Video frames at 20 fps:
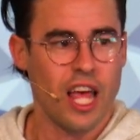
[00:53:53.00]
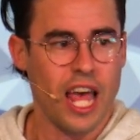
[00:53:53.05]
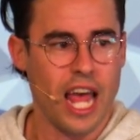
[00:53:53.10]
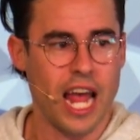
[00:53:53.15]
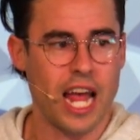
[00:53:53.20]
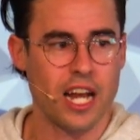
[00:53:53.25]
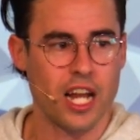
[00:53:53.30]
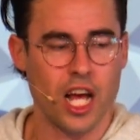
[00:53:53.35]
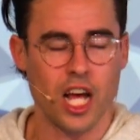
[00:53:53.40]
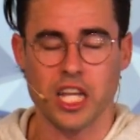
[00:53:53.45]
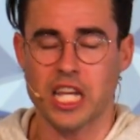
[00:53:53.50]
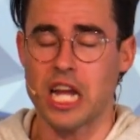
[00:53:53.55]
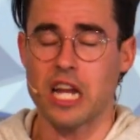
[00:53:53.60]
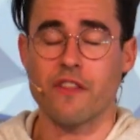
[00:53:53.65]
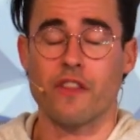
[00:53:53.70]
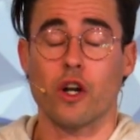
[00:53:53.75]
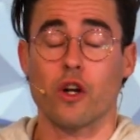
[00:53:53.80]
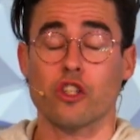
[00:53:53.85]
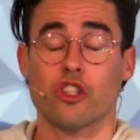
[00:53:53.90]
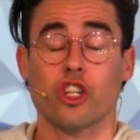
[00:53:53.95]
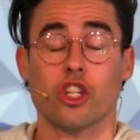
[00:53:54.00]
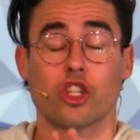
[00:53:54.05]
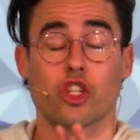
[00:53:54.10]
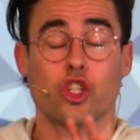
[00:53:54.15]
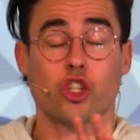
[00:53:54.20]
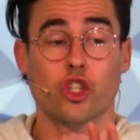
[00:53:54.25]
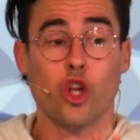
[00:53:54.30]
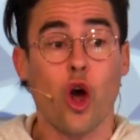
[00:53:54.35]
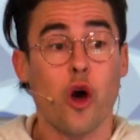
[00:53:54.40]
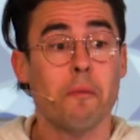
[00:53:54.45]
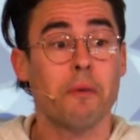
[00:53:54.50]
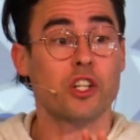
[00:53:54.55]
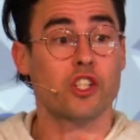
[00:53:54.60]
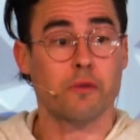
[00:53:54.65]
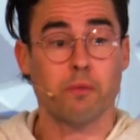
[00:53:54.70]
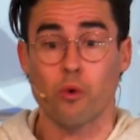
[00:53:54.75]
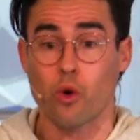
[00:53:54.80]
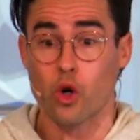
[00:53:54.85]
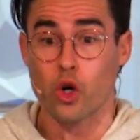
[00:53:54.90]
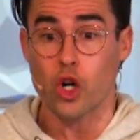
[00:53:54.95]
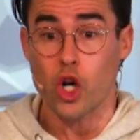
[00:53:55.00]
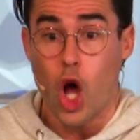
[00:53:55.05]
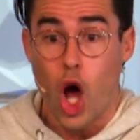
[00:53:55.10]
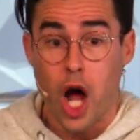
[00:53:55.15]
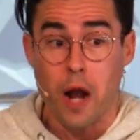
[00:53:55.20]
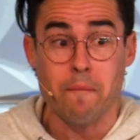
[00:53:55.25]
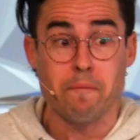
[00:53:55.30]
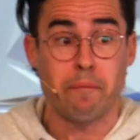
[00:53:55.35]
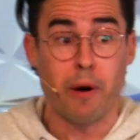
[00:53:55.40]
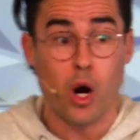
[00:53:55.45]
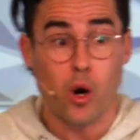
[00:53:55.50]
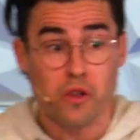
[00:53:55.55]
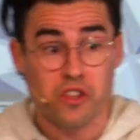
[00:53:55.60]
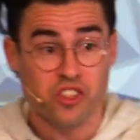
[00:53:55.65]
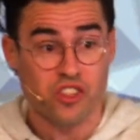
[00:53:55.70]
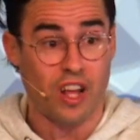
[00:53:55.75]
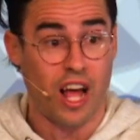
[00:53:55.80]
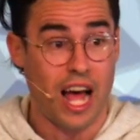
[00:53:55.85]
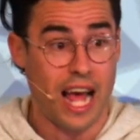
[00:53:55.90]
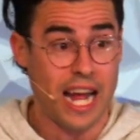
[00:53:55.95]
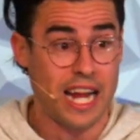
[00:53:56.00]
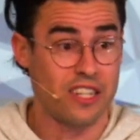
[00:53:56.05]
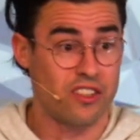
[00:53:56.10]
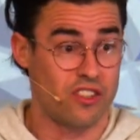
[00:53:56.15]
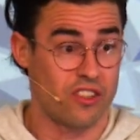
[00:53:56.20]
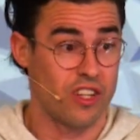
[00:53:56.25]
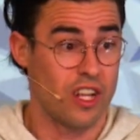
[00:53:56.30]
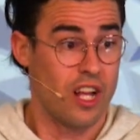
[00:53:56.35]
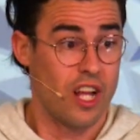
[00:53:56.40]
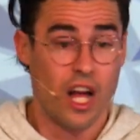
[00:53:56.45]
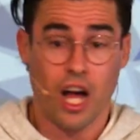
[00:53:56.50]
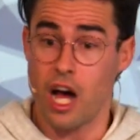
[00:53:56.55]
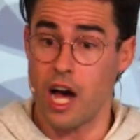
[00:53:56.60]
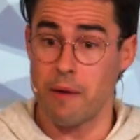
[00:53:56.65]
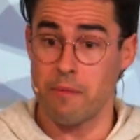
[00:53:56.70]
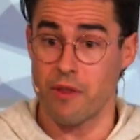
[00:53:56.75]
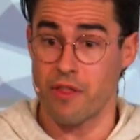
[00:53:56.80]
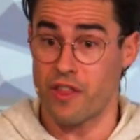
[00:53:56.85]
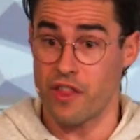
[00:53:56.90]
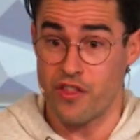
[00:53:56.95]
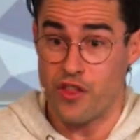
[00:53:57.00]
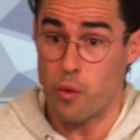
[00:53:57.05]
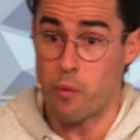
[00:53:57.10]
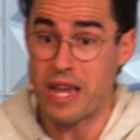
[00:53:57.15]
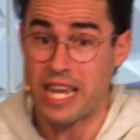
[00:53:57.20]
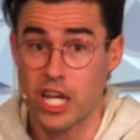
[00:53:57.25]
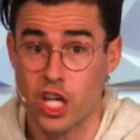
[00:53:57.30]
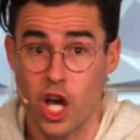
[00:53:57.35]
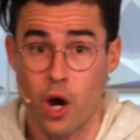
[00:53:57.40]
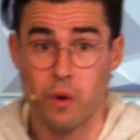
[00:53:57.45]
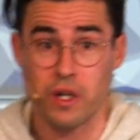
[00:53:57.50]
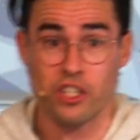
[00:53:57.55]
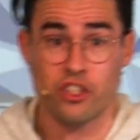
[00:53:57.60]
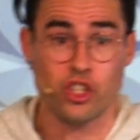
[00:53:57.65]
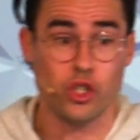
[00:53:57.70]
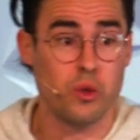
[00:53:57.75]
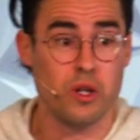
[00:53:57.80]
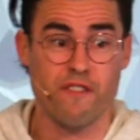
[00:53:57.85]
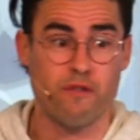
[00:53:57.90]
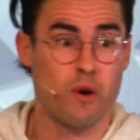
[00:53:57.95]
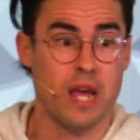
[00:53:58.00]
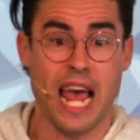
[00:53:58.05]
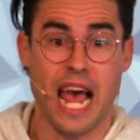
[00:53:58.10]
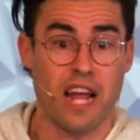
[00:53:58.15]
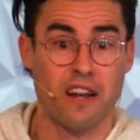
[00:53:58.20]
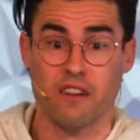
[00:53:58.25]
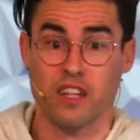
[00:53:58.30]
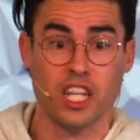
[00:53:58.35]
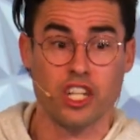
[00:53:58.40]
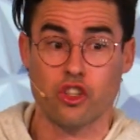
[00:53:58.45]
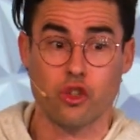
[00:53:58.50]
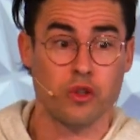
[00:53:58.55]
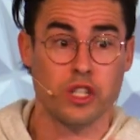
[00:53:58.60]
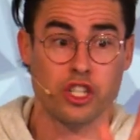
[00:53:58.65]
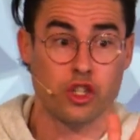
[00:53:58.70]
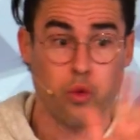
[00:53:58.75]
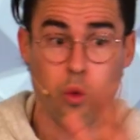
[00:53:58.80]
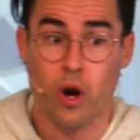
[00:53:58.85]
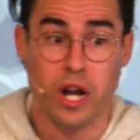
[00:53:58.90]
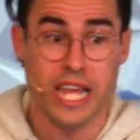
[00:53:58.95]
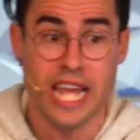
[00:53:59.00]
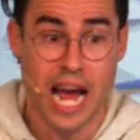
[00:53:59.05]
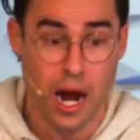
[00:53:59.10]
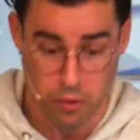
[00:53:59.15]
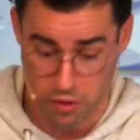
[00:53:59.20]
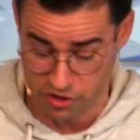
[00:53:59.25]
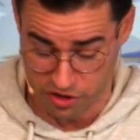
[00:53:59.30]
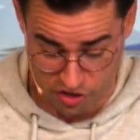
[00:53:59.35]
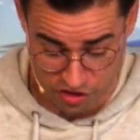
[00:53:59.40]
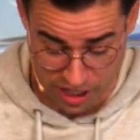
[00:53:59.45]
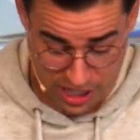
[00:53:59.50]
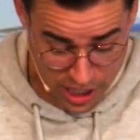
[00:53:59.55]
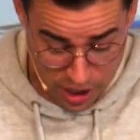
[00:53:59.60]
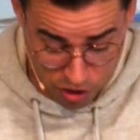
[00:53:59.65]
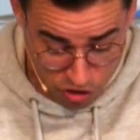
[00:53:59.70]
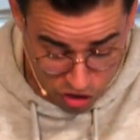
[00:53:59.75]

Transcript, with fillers: And again, there's so much more on both sides um, that, that we could go into if we had literally 20 hours to sit here.